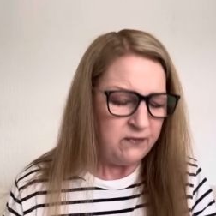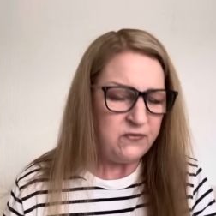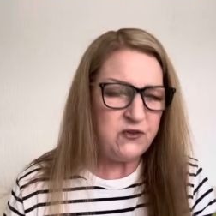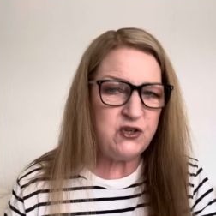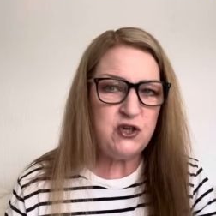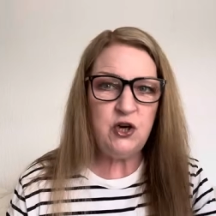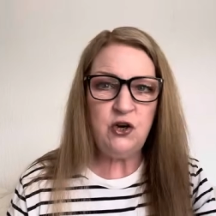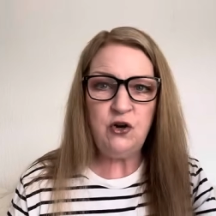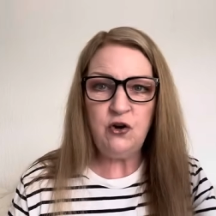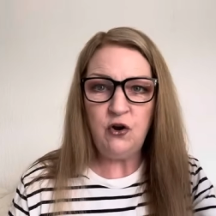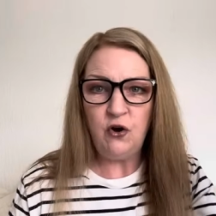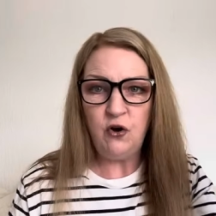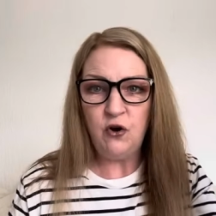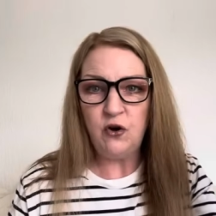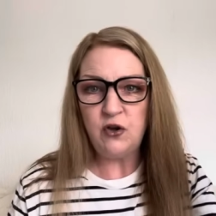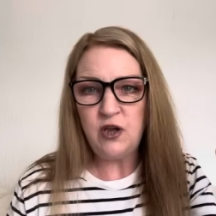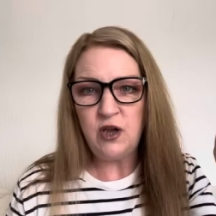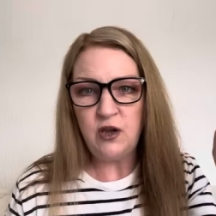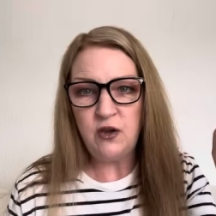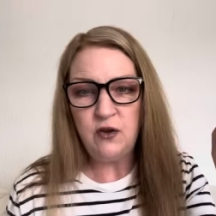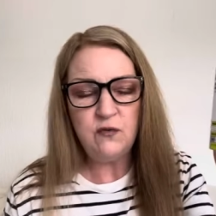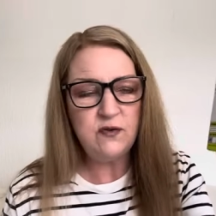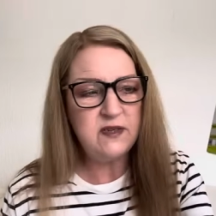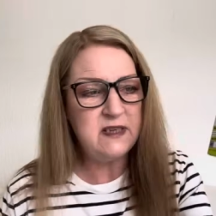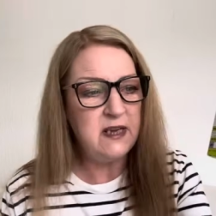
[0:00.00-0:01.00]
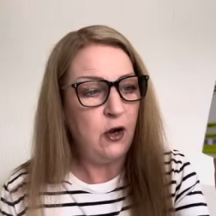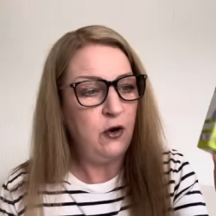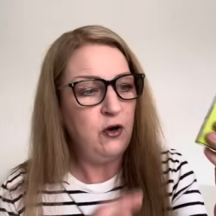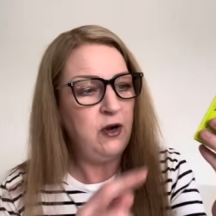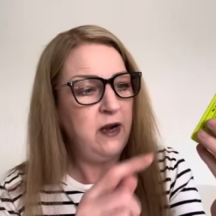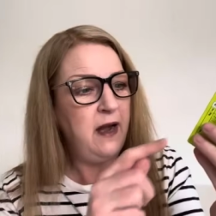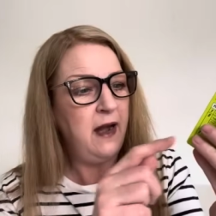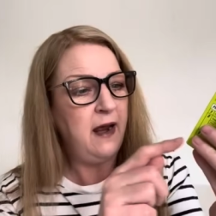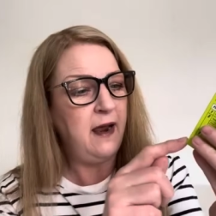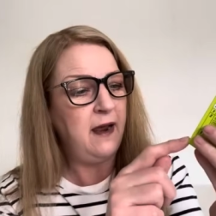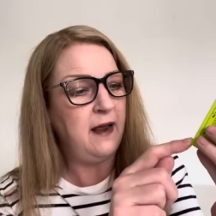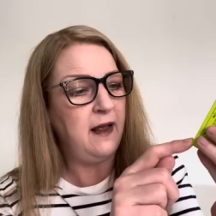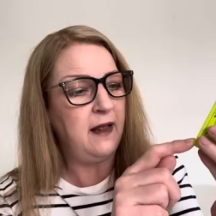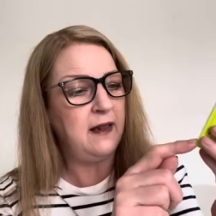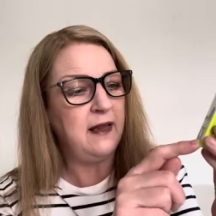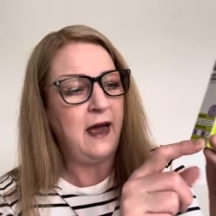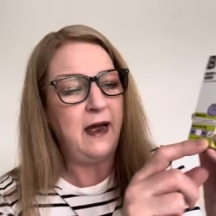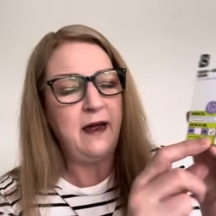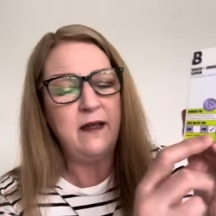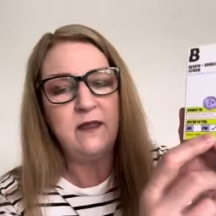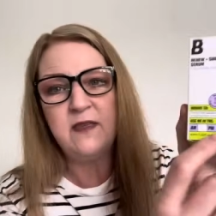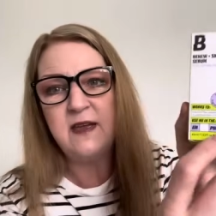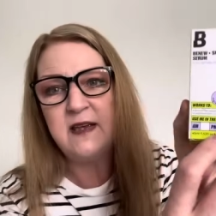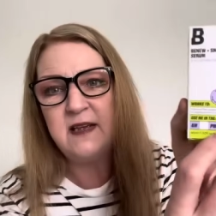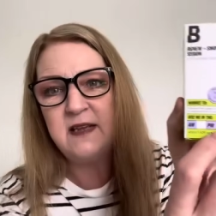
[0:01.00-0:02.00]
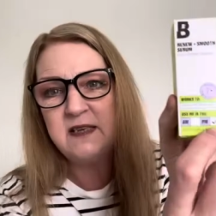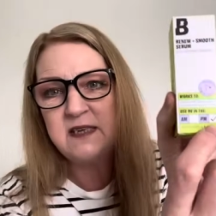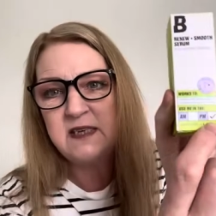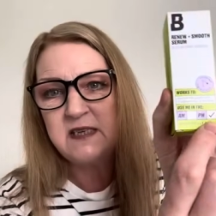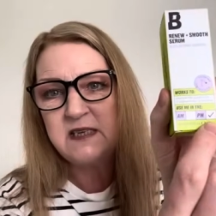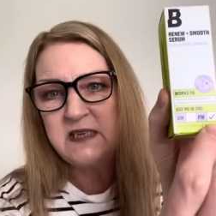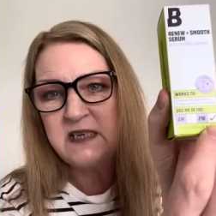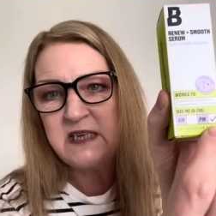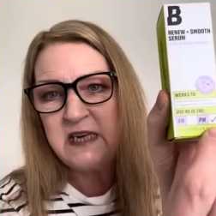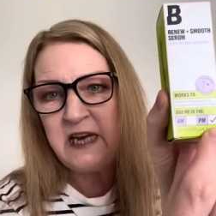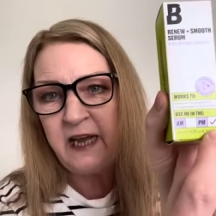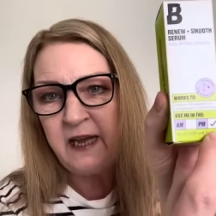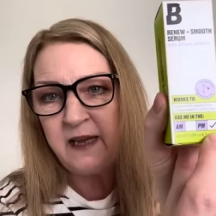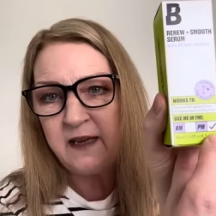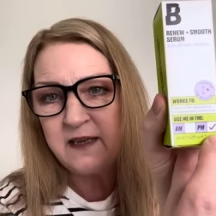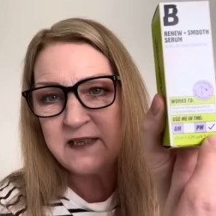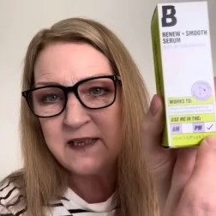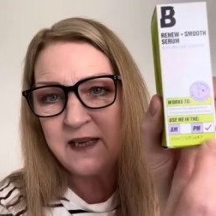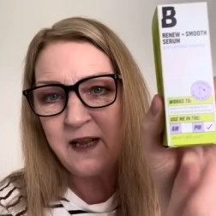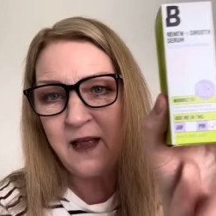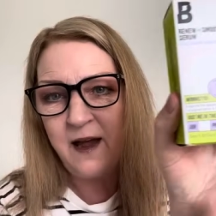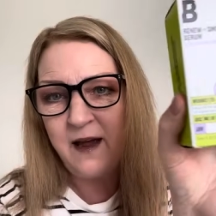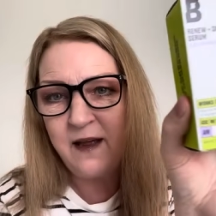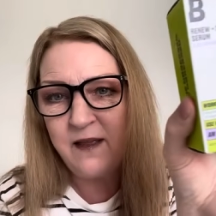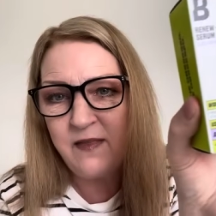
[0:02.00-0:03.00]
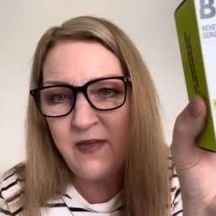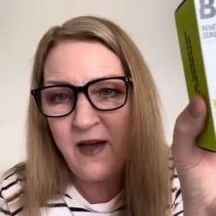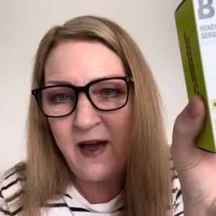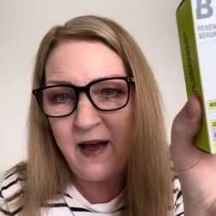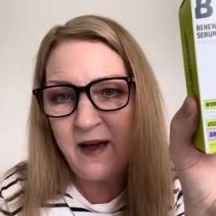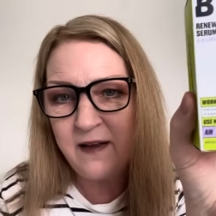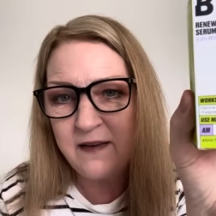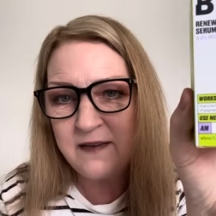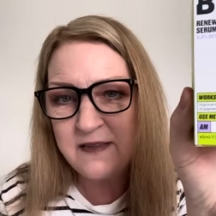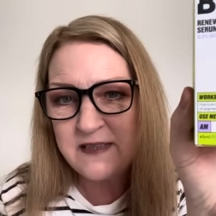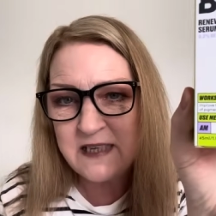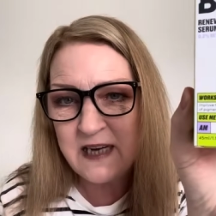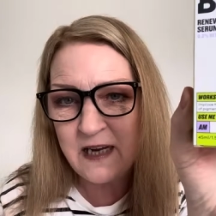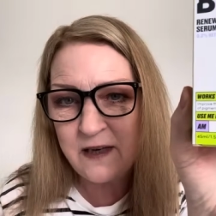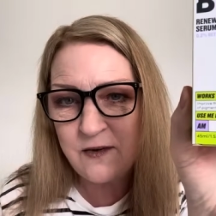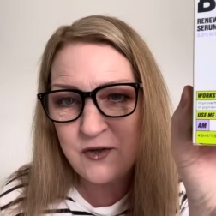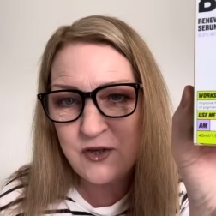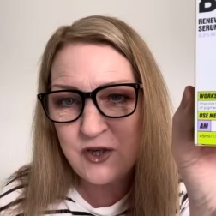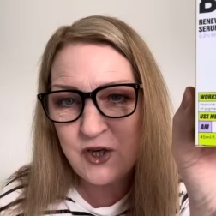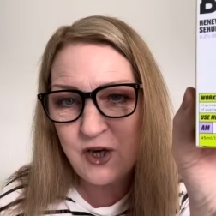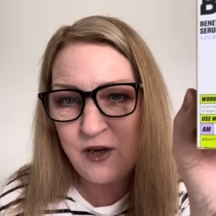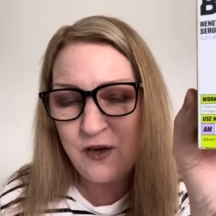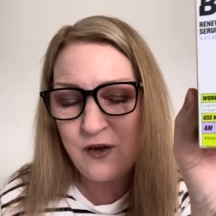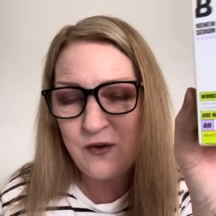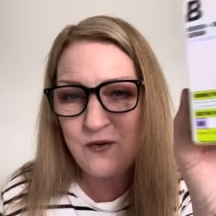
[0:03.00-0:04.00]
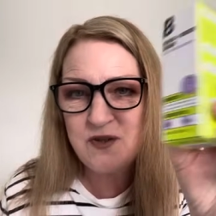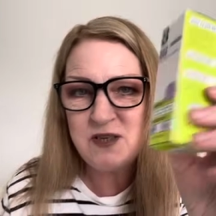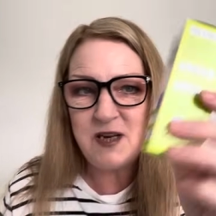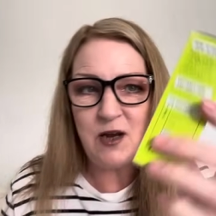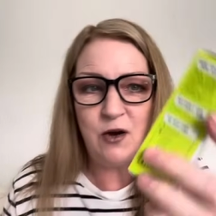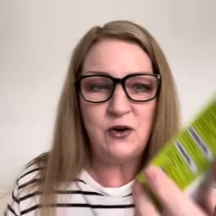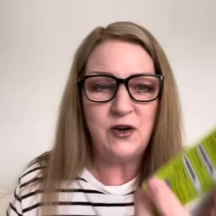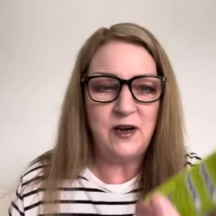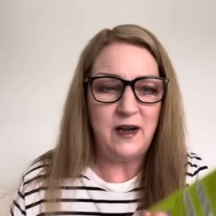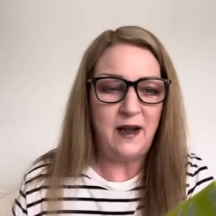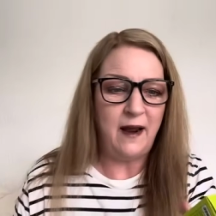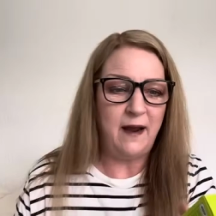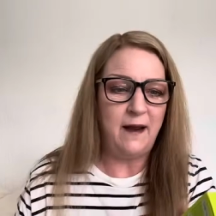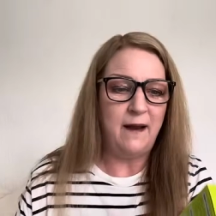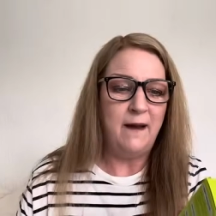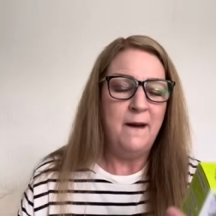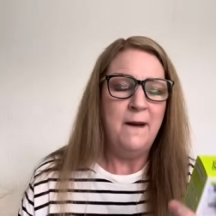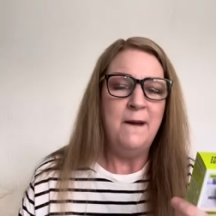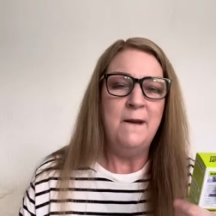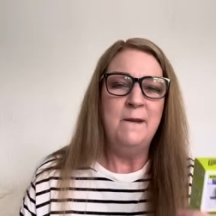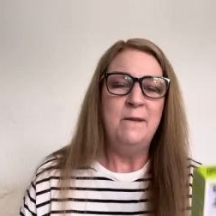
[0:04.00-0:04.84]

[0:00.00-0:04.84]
Do you know, you use it on a night. I like that it's ticked like that and tells you use it on a night.